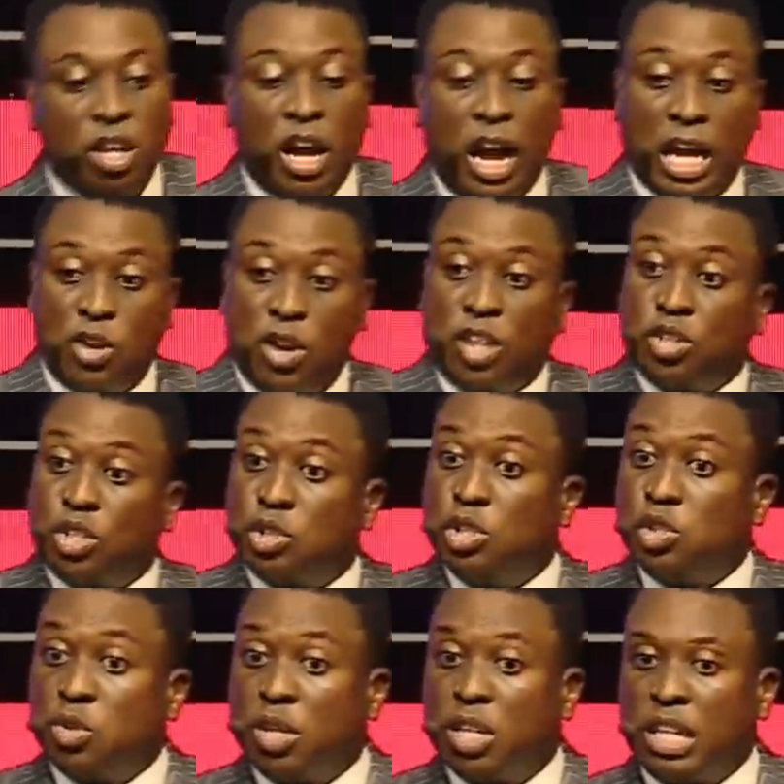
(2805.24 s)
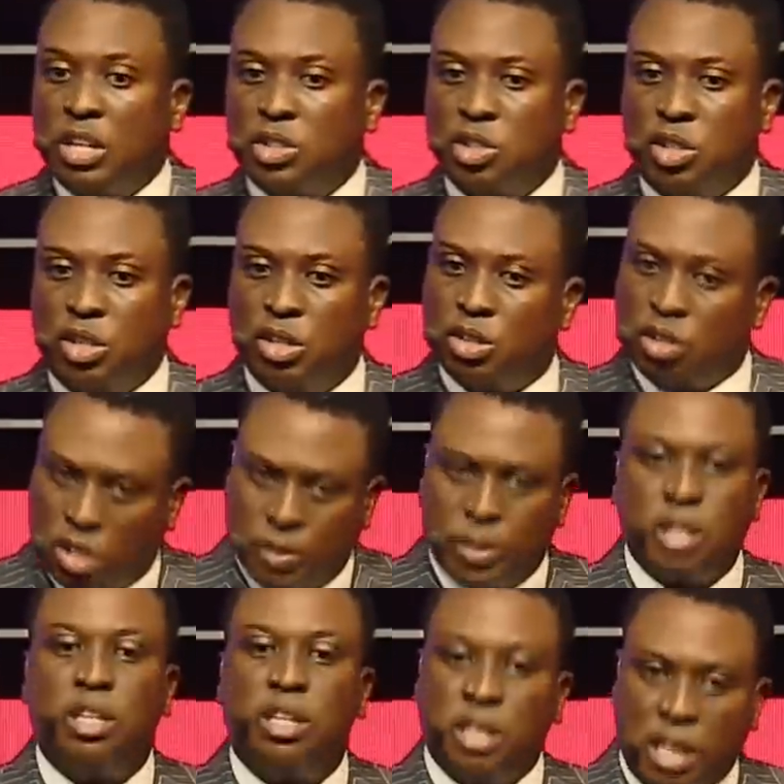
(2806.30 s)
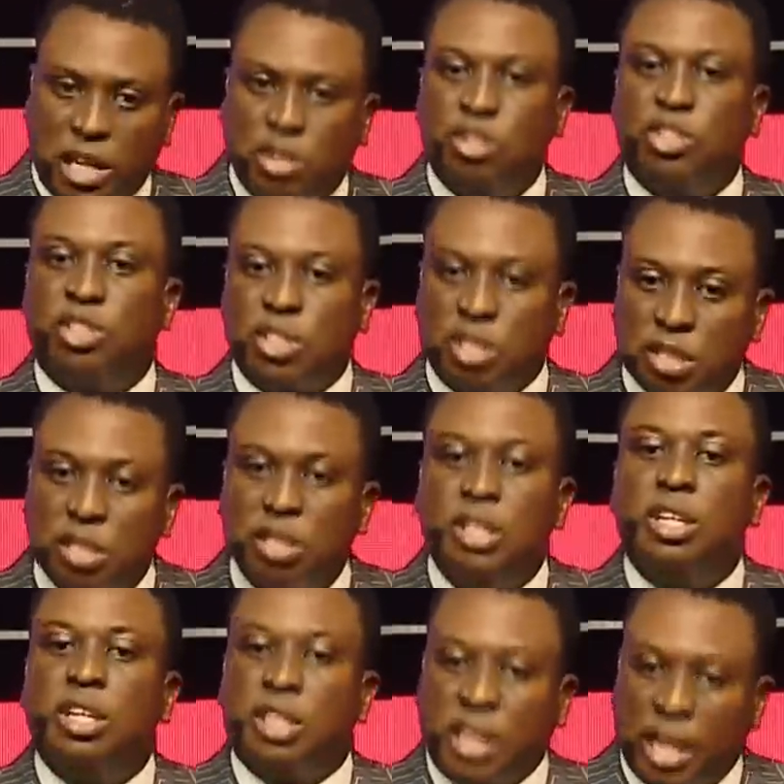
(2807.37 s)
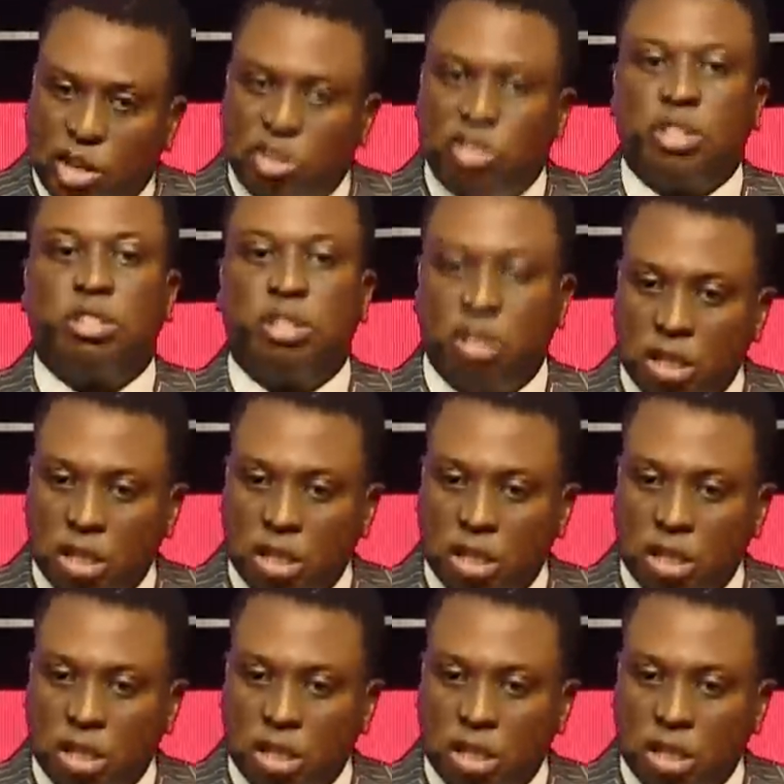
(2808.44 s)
And you are just doing two hundred thousand. You just say, thank you, Jesus. Thank you, Jesus.